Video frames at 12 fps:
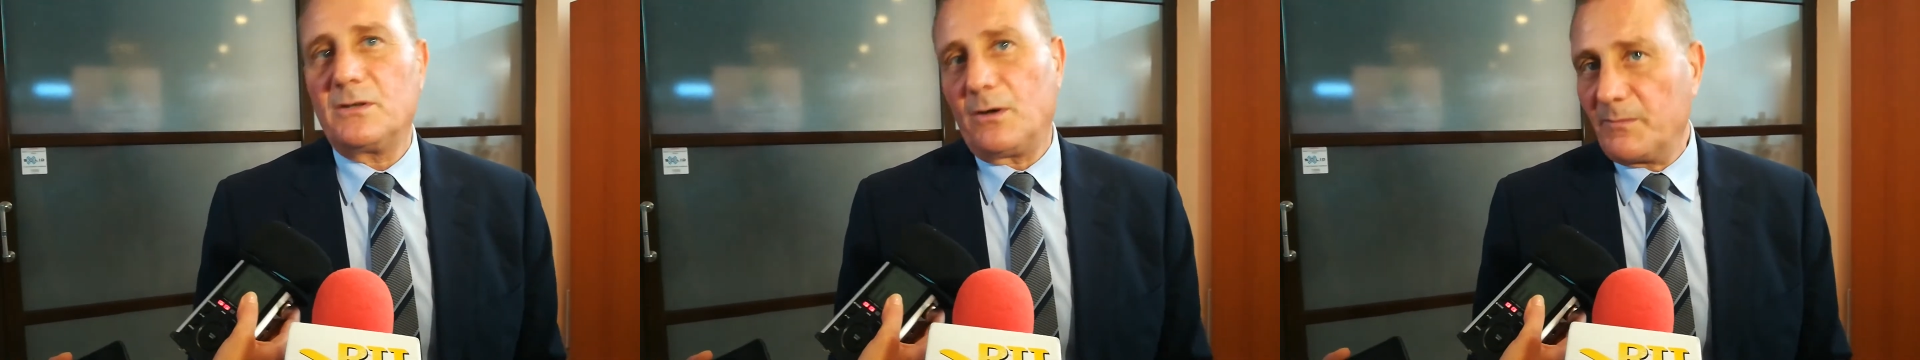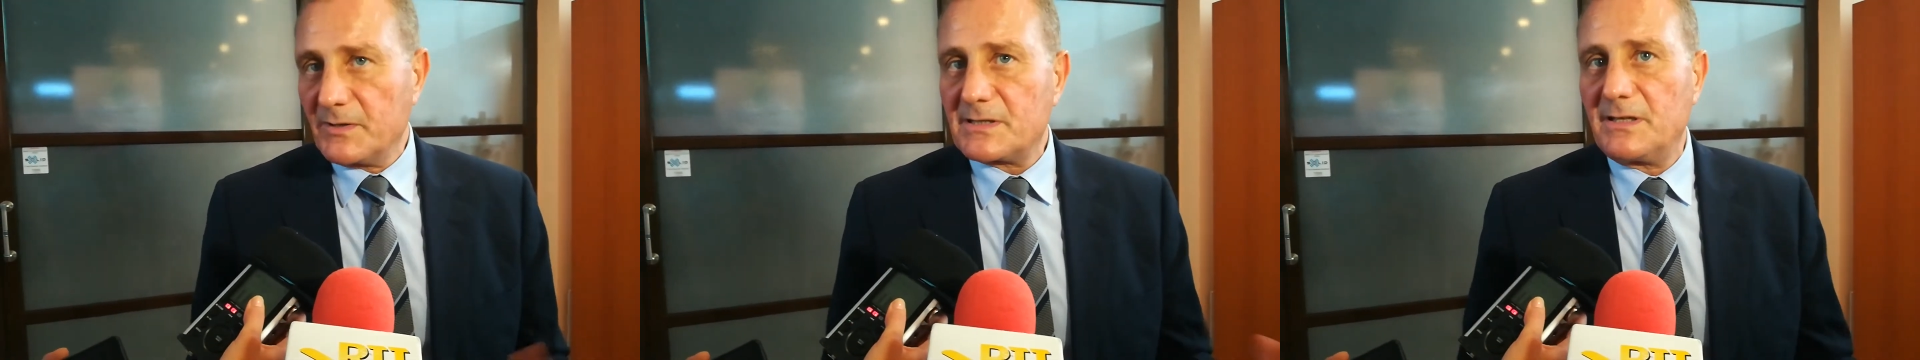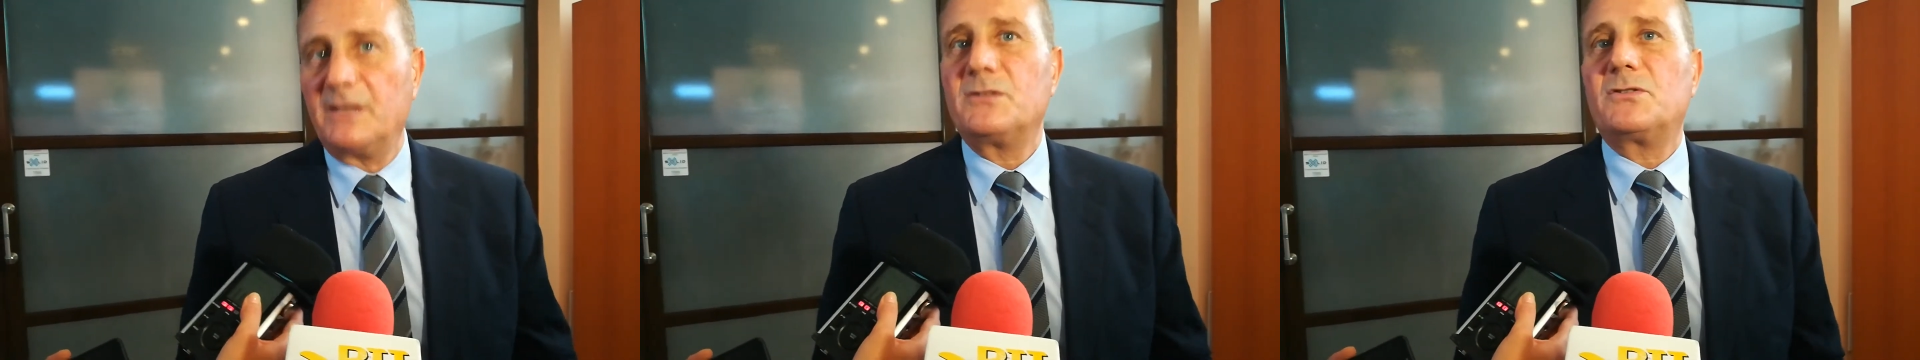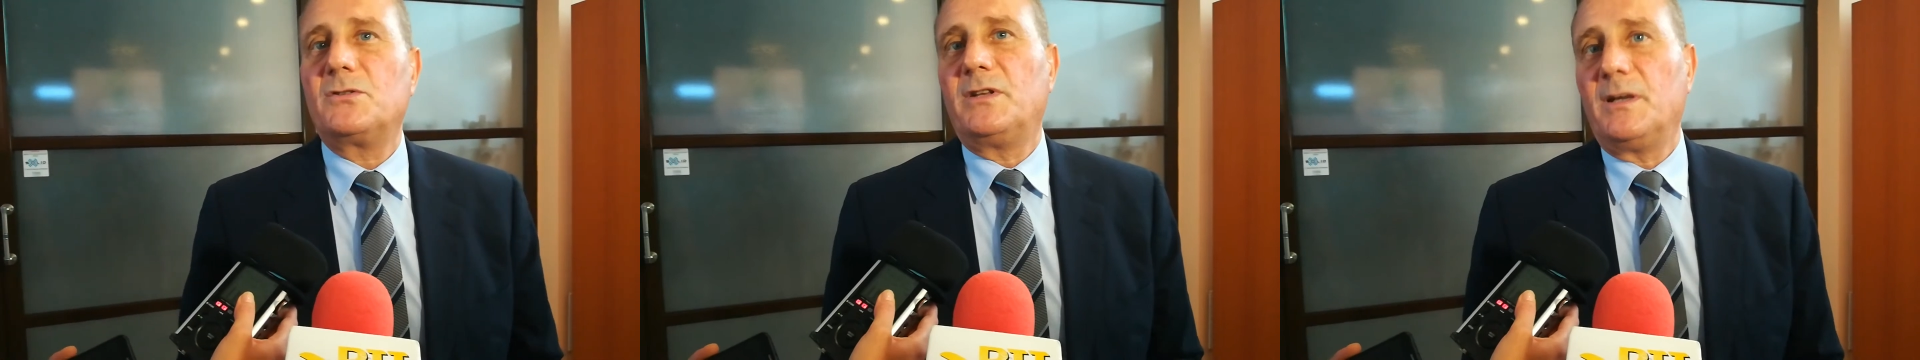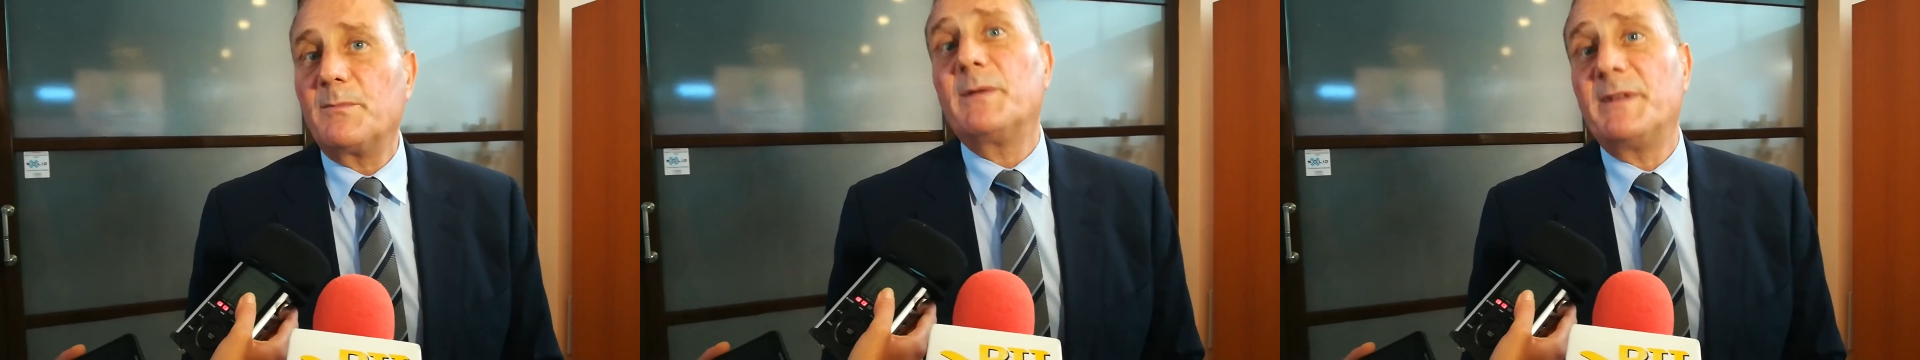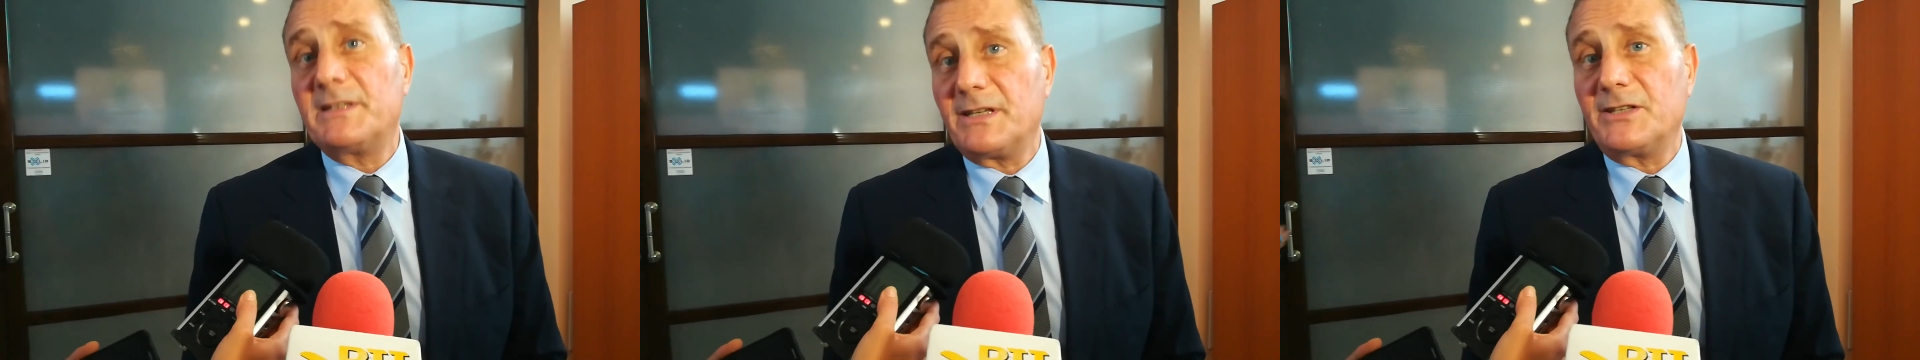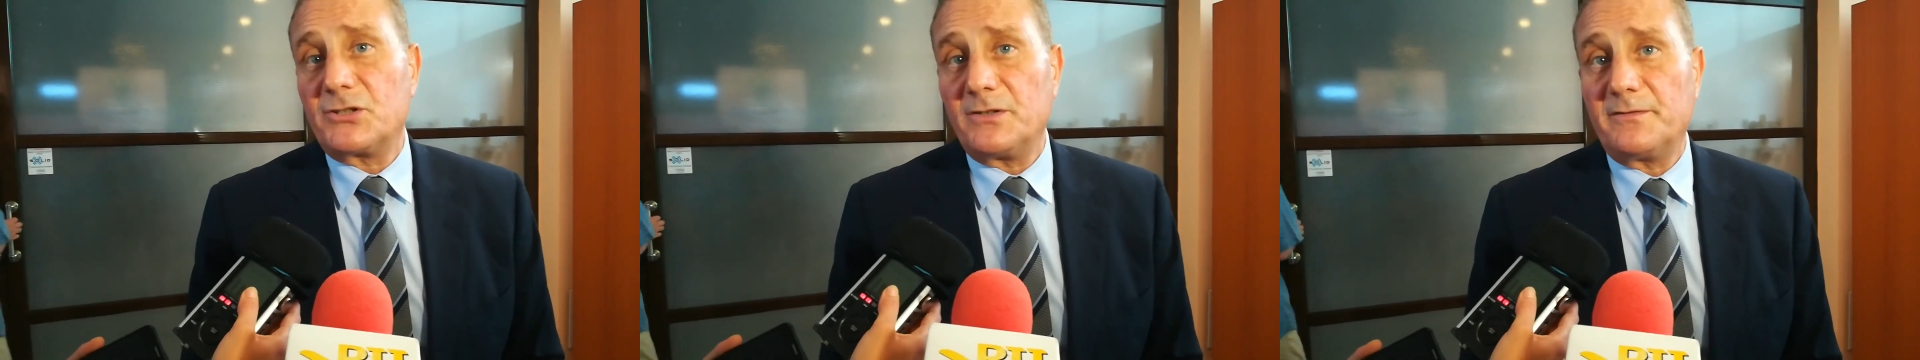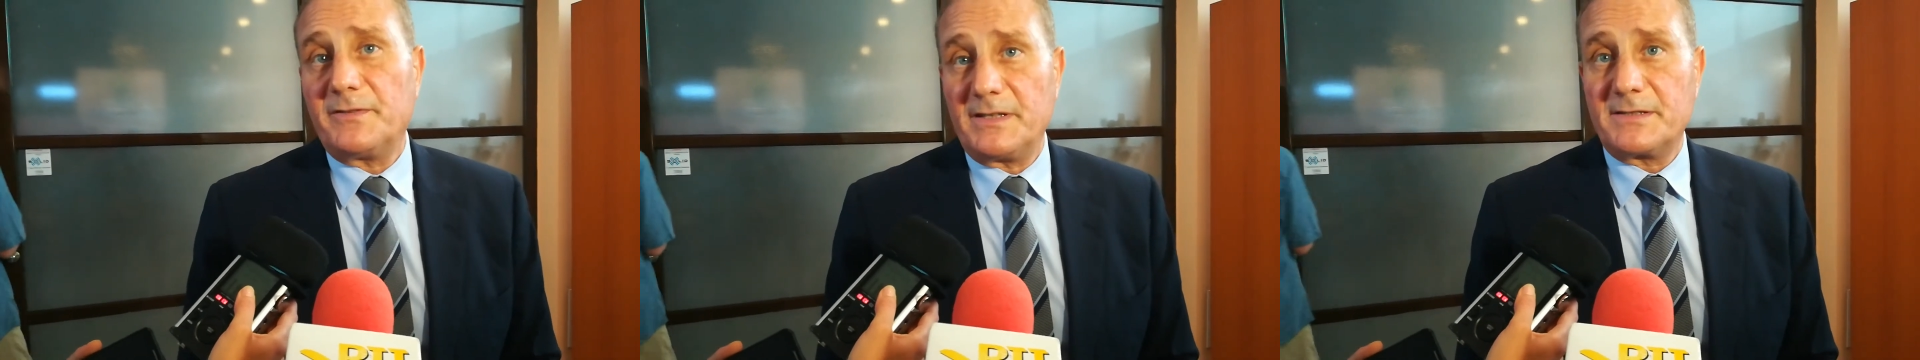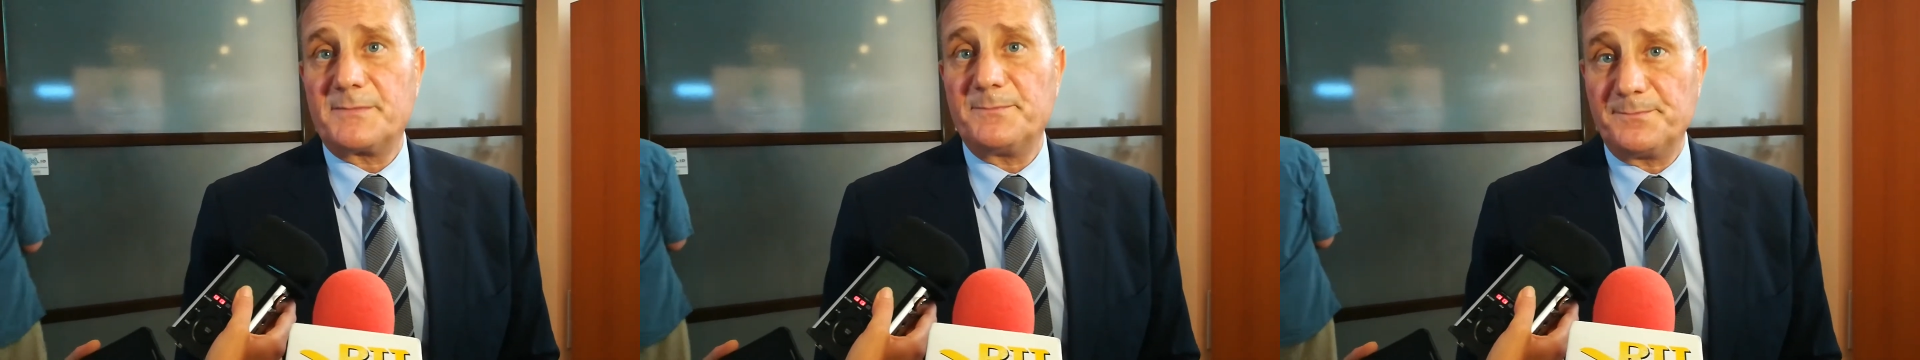obviously, to the implementation phase.